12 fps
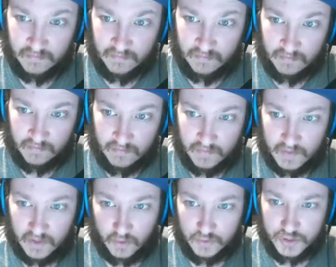
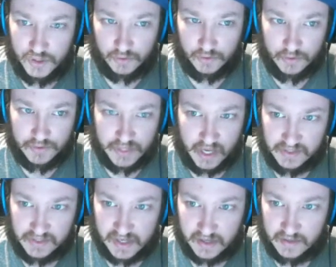but we're
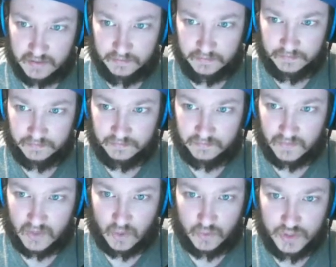confused. Elsa.
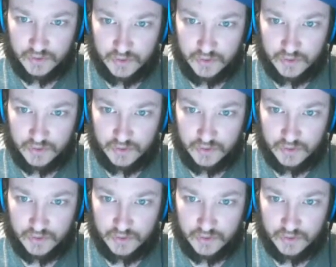Don't you do oh,